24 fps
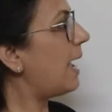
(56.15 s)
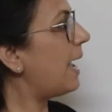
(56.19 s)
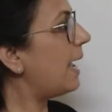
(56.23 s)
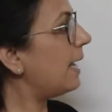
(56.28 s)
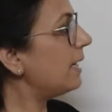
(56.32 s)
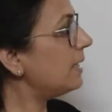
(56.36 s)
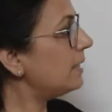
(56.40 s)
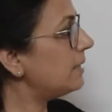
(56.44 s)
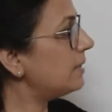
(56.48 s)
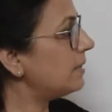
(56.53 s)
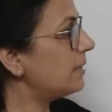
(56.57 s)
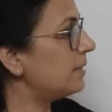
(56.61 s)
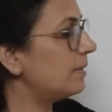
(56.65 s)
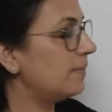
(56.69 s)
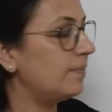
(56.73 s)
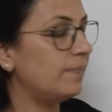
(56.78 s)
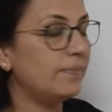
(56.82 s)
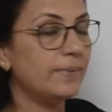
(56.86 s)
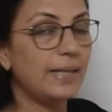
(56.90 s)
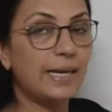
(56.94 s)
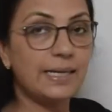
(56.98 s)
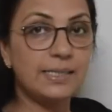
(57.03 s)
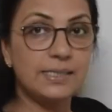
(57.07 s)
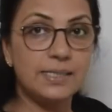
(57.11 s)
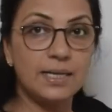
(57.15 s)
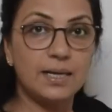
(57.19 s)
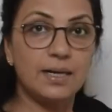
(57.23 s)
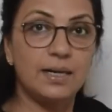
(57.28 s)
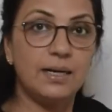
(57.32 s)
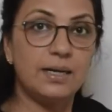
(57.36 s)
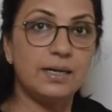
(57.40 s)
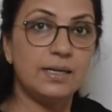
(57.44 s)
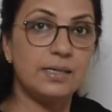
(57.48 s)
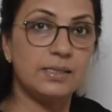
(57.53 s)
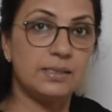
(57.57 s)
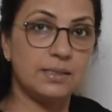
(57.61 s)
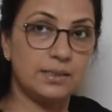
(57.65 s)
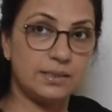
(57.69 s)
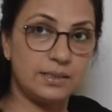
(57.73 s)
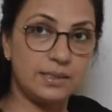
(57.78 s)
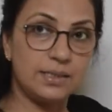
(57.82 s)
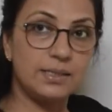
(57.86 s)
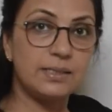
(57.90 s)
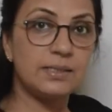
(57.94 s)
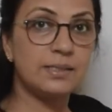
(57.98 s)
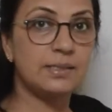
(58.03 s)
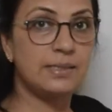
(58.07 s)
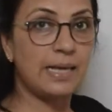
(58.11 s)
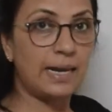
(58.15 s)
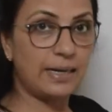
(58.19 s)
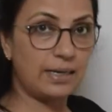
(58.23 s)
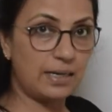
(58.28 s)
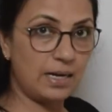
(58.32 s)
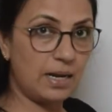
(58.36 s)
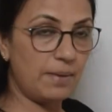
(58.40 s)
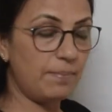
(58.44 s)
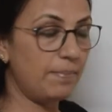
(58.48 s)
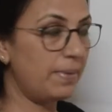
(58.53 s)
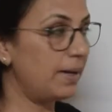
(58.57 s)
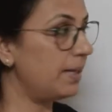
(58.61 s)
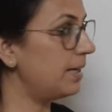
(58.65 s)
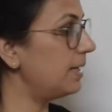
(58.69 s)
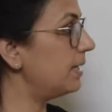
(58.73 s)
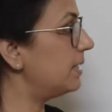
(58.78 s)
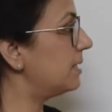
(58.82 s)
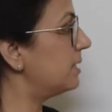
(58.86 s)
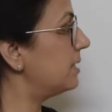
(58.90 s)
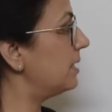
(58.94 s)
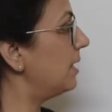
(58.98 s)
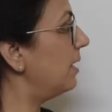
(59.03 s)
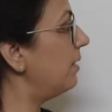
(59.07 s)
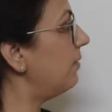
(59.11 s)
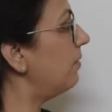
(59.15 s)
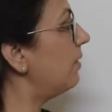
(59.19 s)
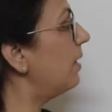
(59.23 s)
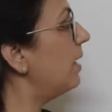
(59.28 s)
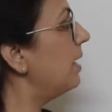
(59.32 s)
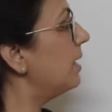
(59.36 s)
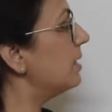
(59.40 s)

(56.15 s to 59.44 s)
and that single digit is that number itself.